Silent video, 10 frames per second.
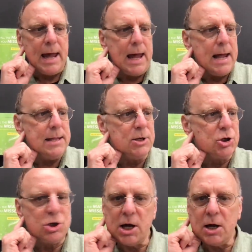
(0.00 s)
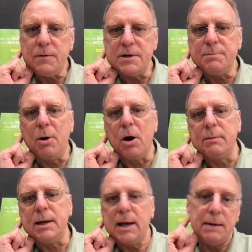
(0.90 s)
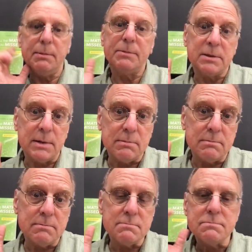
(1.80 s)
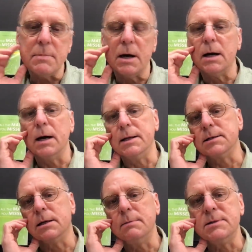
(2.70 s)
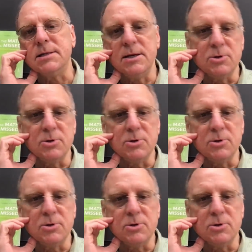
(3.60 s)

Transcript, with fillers: And the chair of the department came up to me at uh, the time, Cesar